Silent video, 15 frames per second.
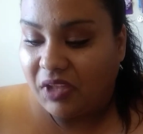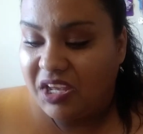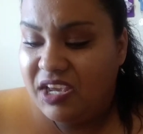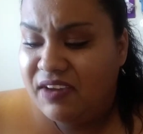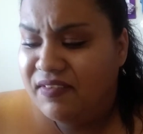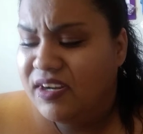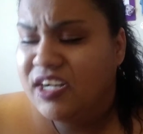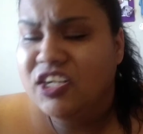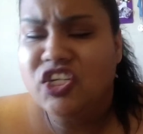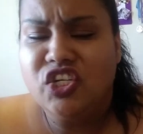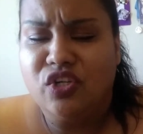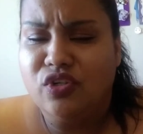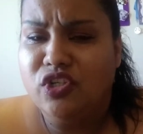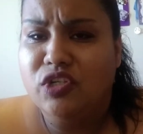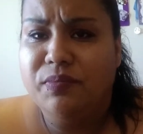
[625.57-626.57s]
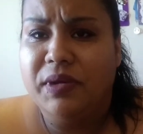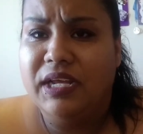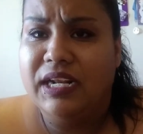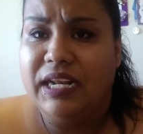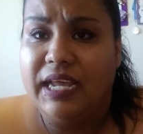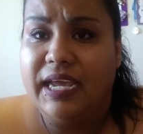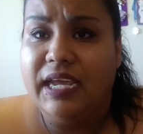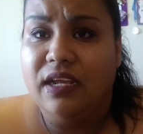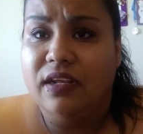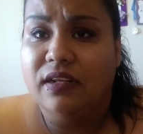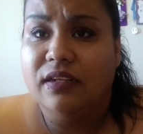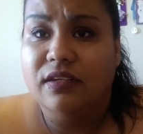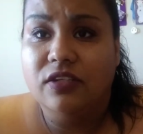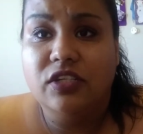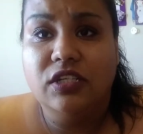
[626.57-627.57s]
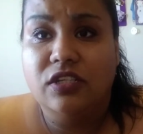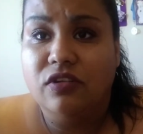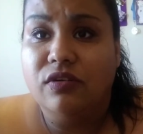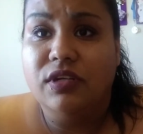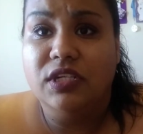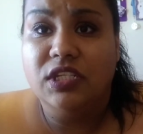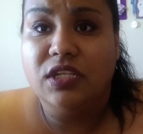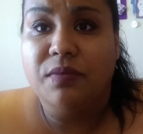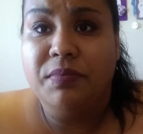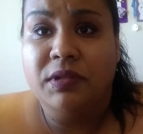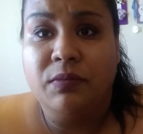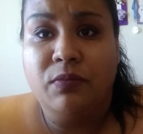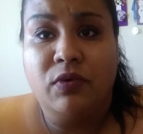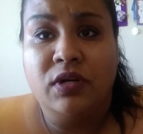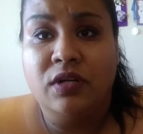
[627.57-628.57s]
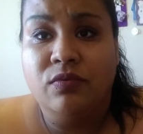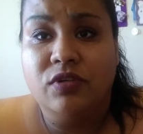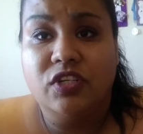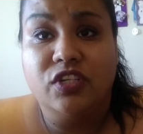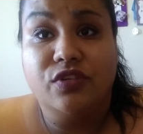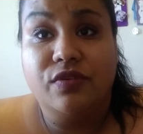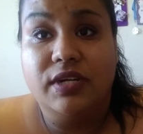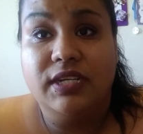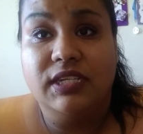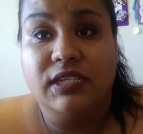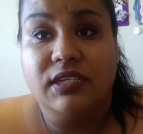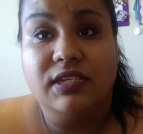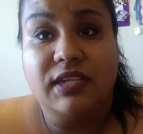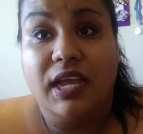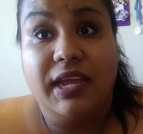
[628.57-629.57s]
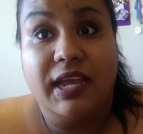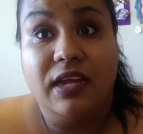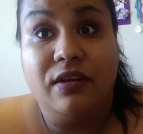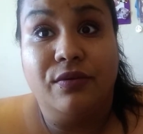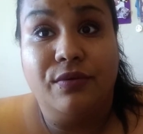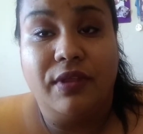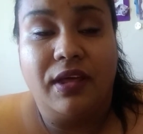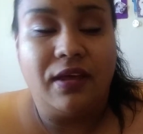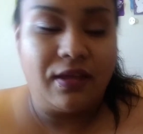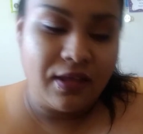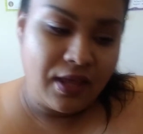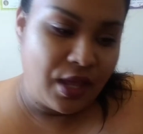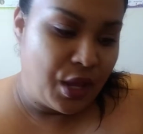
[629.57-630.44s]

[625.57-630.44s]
Even if she goes to bed late, she still gets up in the morning, which is crazy because I can't do that.